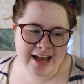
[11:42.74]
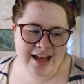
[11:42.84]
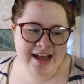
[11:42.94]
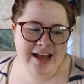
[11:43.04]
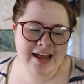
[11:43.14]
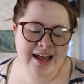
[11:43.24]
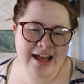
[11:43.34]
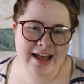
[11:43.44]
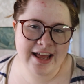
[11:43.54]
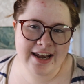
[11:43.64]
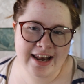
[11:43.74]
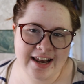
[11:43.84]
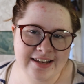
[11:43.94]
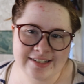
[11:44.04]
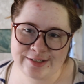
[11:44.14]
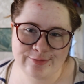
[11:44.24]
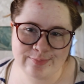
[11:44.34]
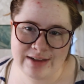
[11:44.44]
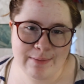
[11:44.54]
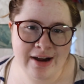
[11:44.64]
and
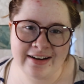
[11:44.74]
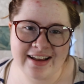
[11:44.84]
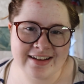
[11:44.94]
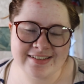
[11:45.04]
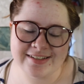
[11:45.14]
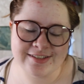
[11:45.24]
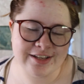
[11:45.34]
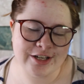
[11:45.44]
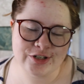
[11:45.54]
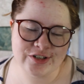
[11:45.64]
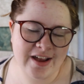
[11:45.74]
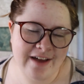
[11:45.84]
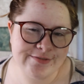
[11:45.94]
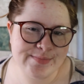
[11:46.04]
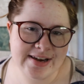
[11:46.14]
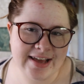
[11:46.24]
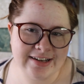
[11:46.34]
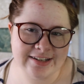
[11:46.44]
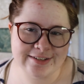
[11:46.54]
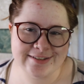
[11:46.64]
my podcasts and such haven't been
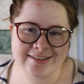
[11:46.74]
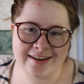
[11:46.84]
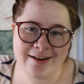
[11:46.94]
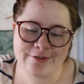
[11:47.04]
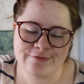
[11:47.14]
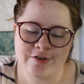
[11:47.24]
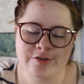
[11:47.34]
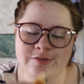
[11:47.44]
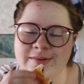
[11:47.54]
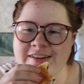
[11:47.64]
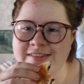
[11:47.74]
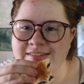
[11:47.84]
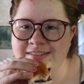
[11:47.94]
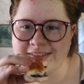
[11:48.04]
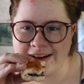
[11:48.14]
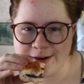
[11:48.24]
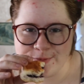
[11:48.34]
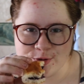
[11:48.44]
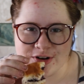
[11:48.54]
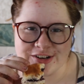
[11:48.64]
edited to send out to folks because
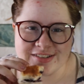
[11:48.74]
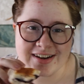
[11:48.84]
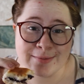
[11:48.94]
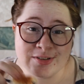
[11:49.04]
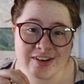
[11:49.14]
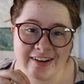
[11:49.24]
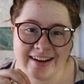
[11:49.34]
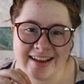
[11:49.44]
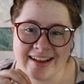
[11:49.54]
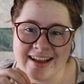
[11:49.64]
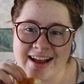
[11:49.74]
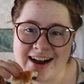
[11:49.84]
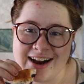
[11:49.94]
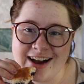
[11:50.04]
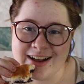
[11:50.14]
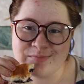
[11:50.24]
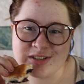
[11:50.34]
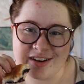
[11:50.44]
I'm the worst. I'm sorry. I